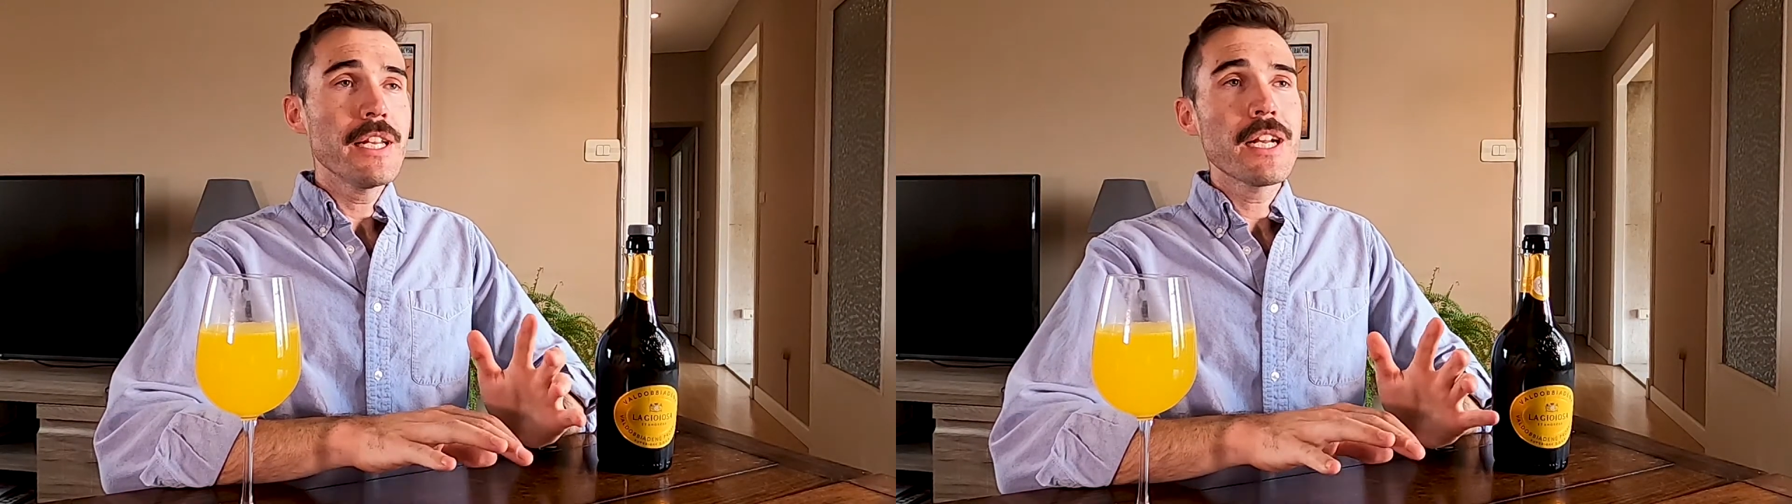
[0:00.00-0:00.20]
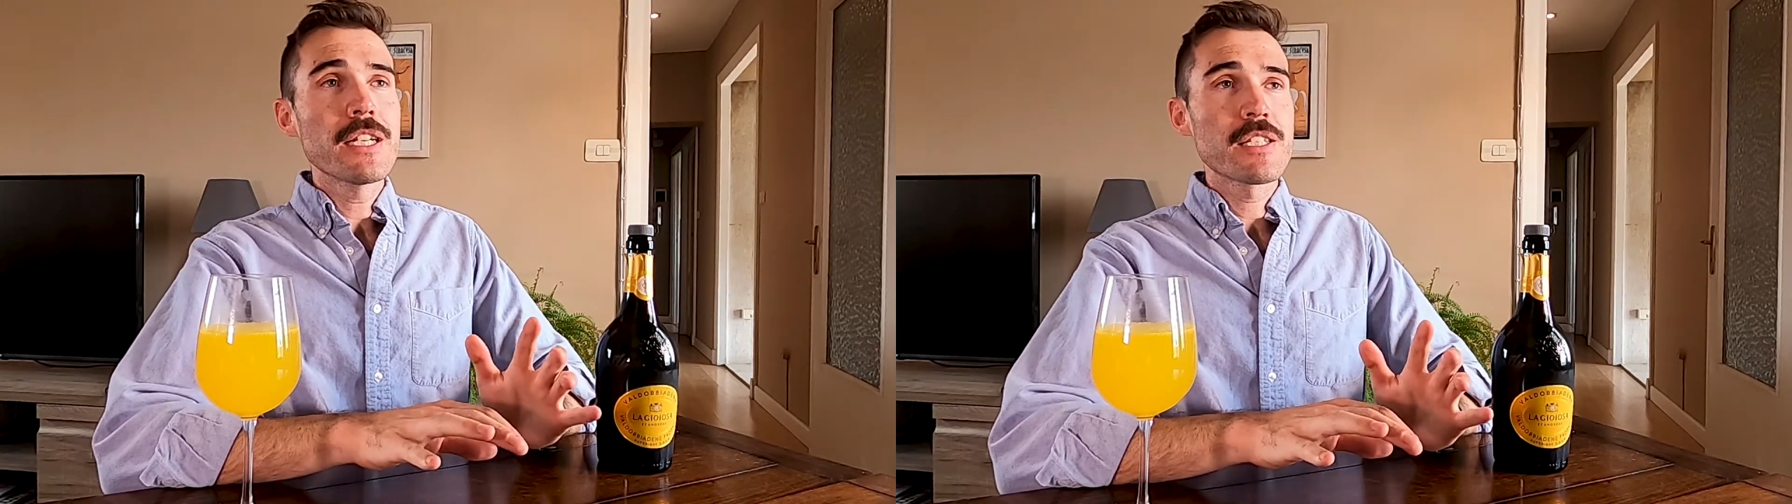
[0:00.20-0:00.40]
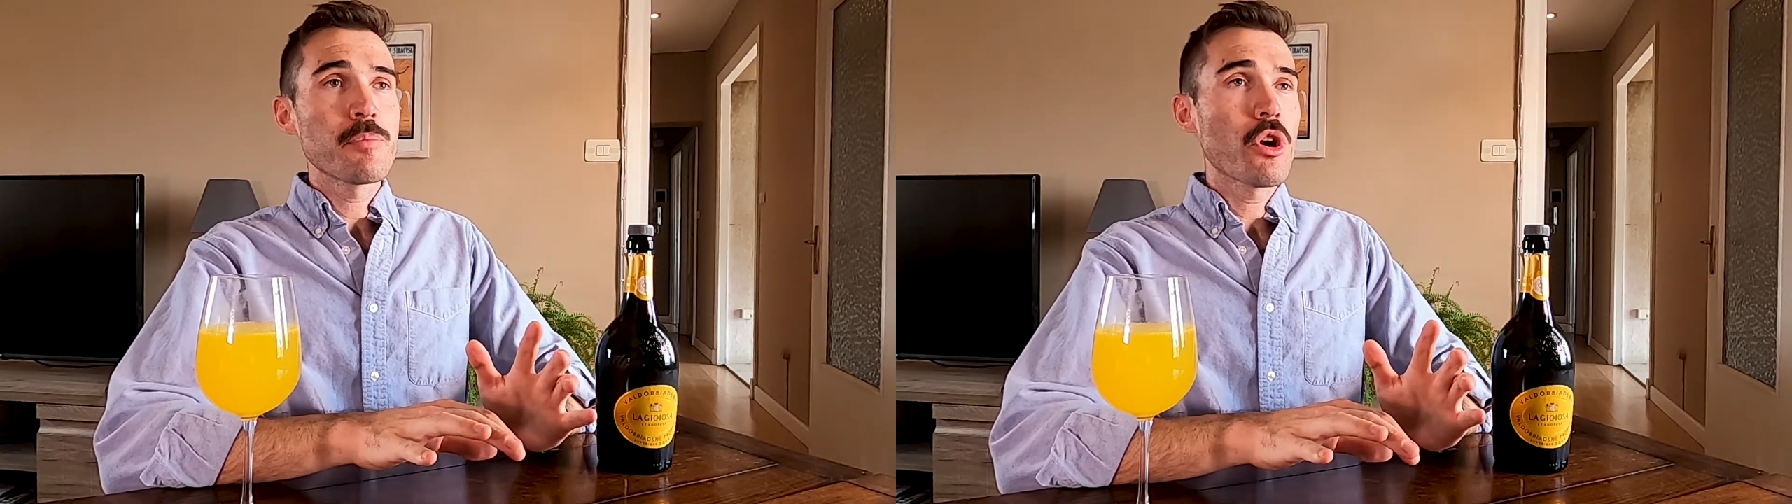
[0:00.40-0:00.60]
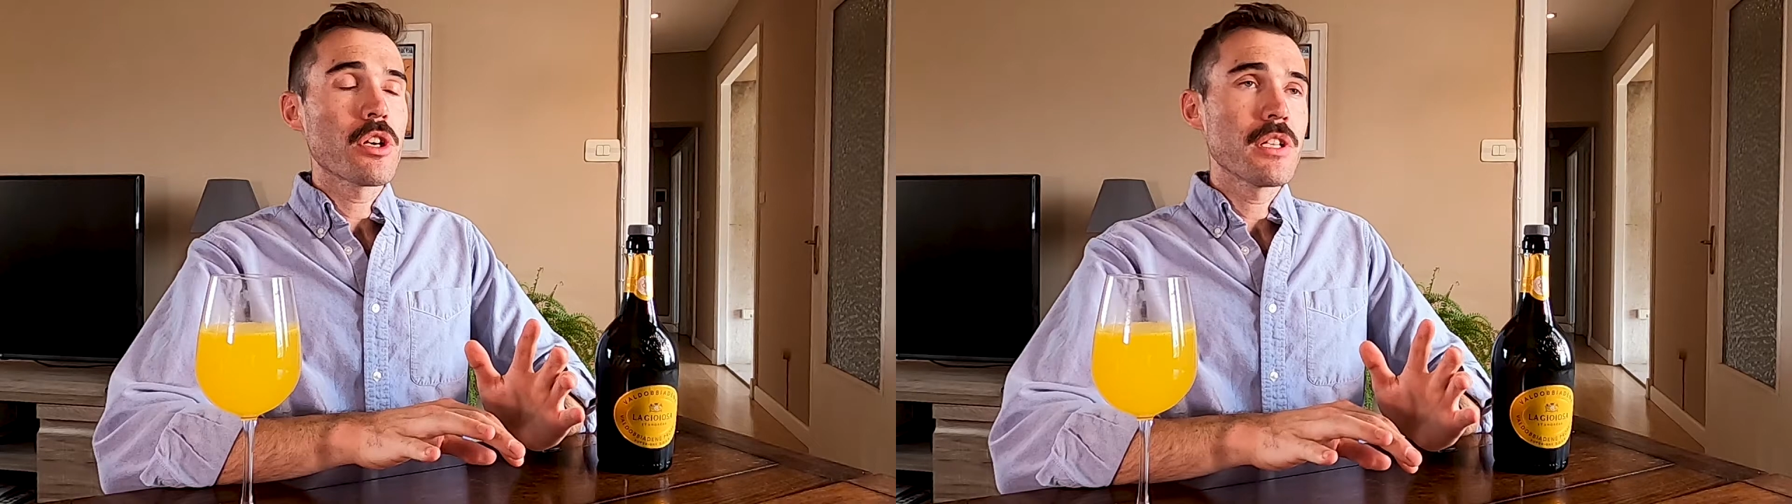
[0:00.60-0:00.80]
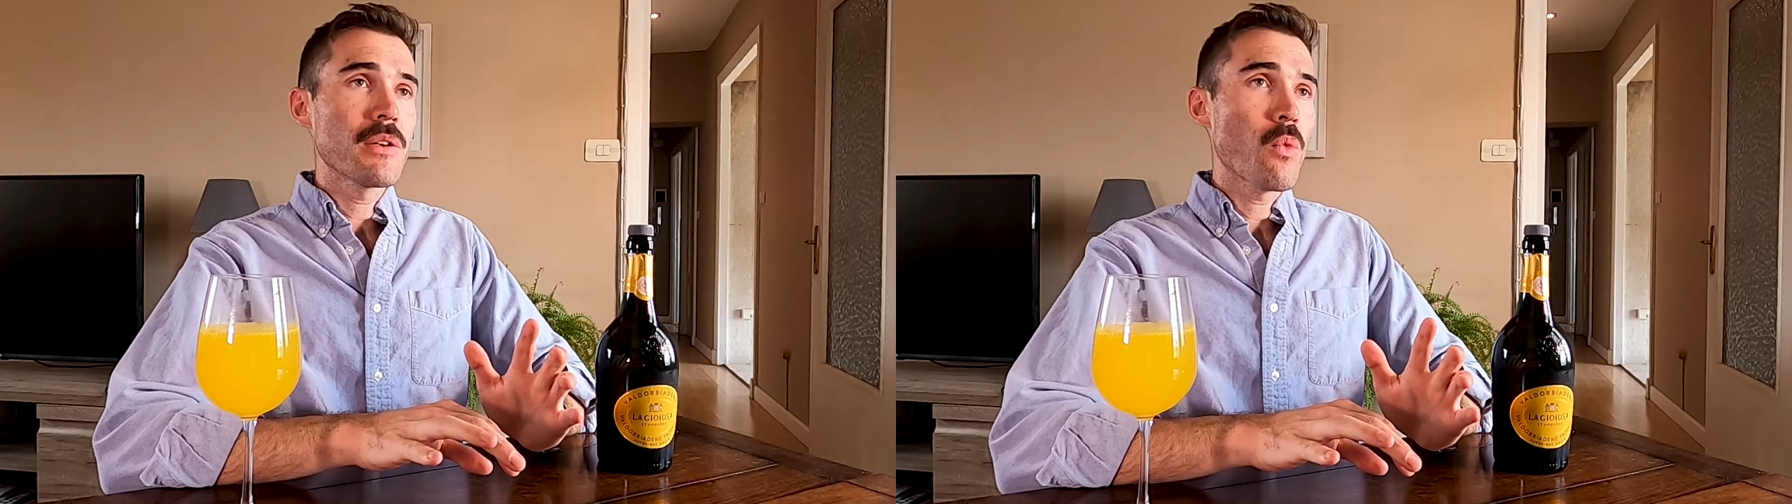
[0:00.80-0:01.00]
Any kind of
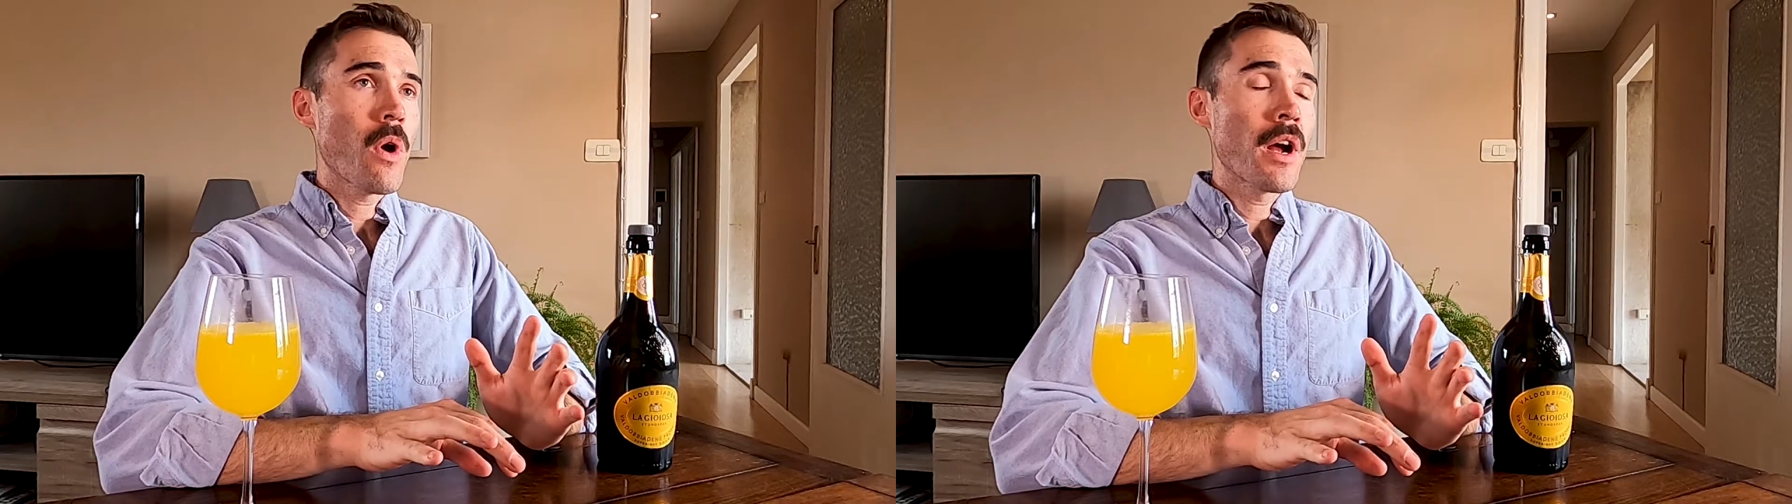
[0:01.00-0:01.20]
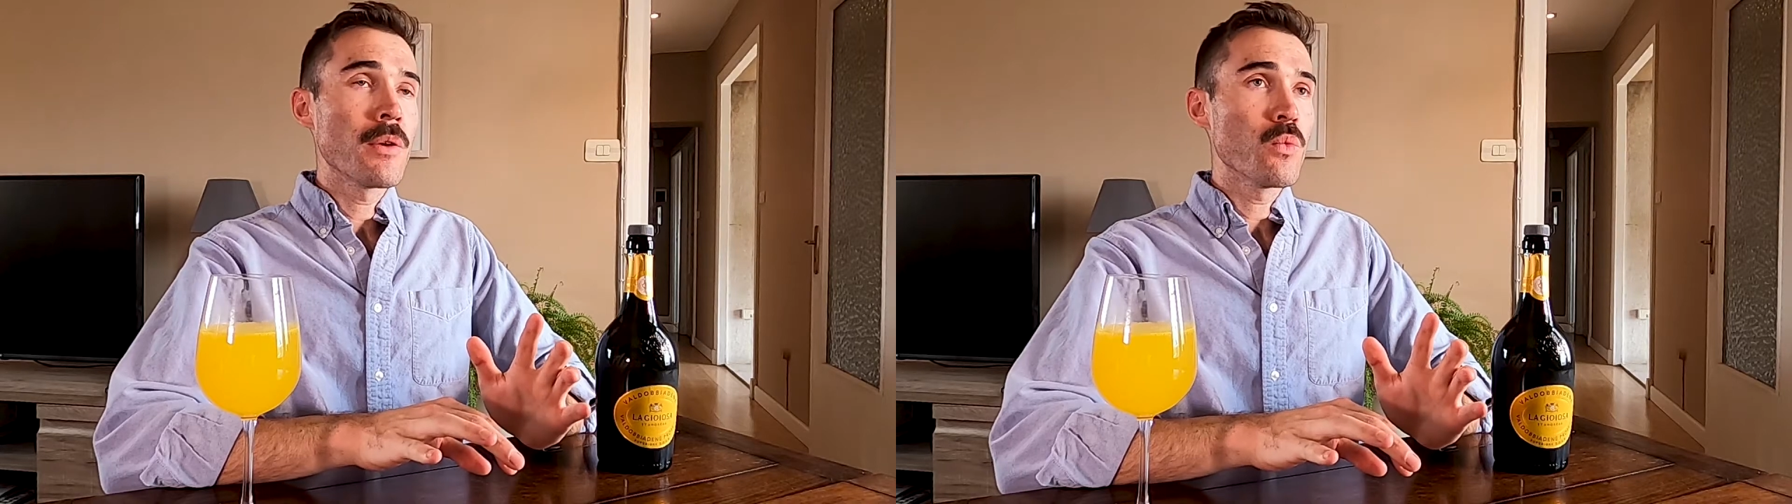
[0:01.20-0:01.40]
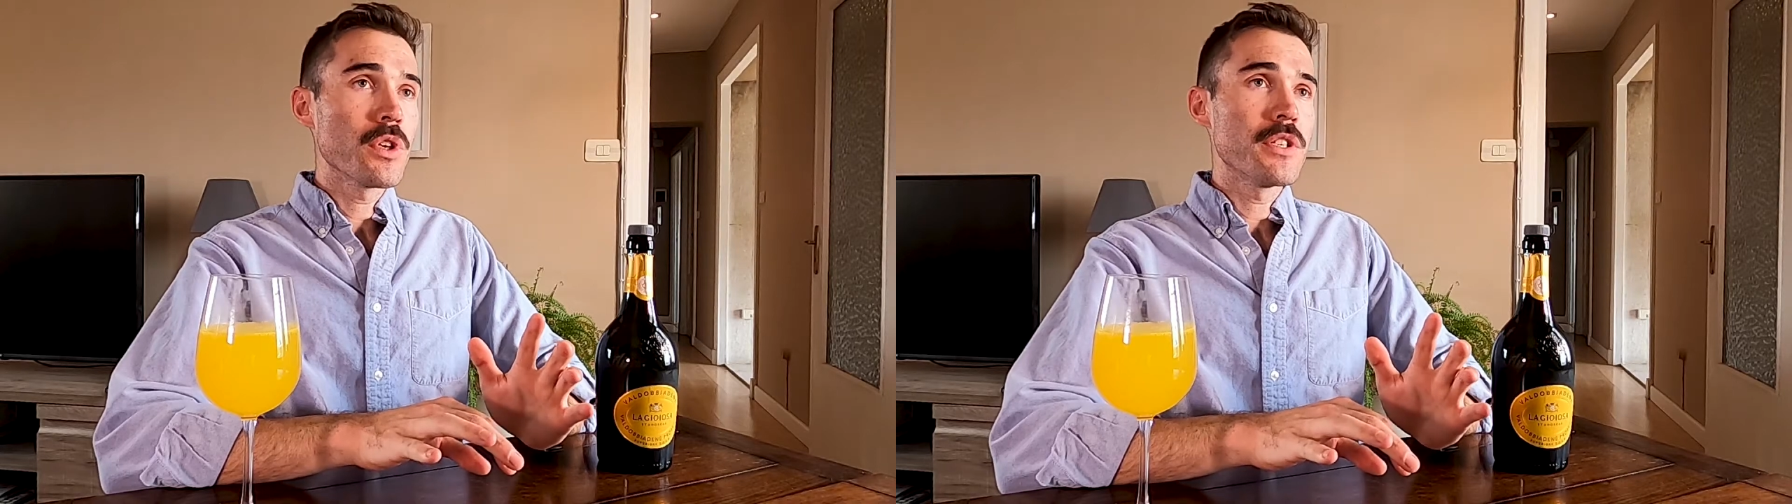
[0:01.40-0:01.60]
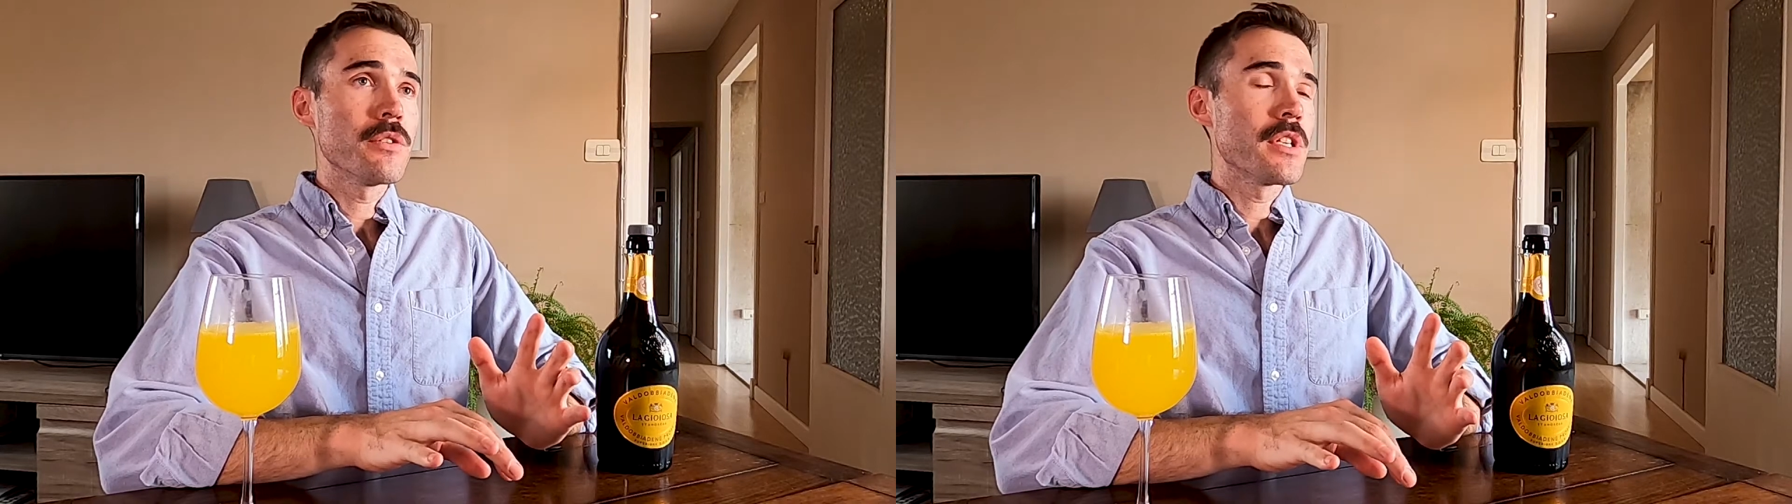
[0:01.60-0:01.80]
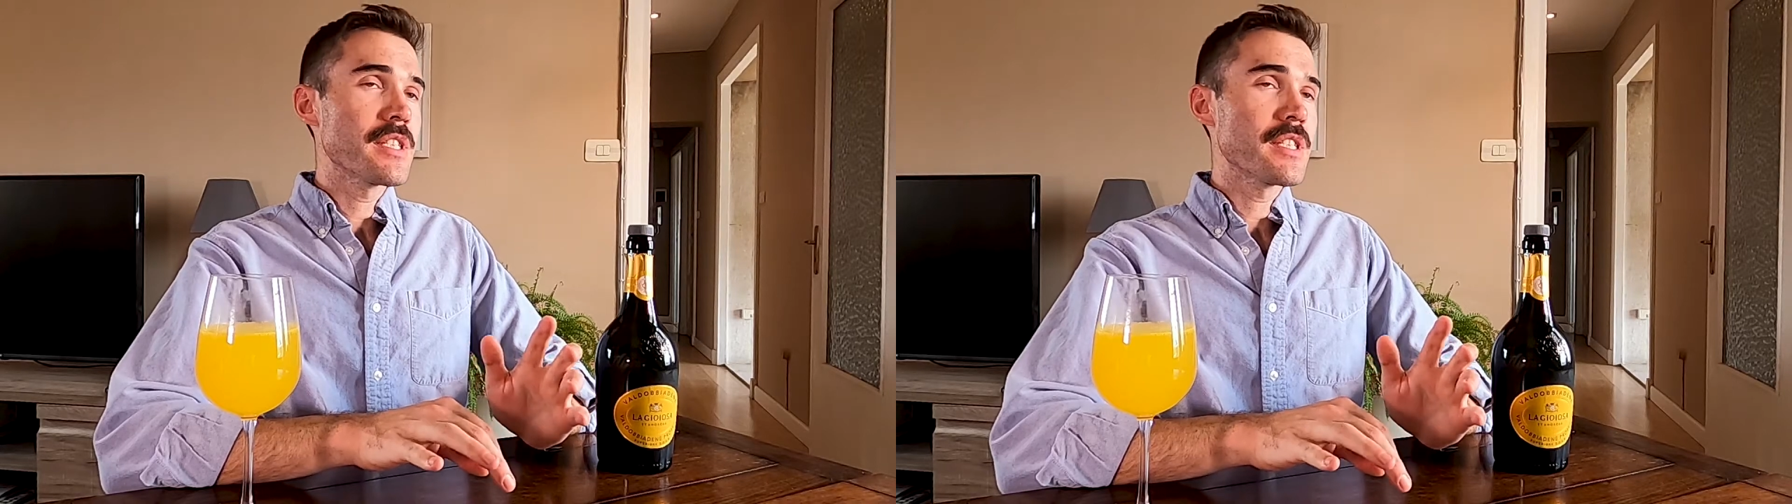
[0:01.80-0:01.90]
sparkling wine would do.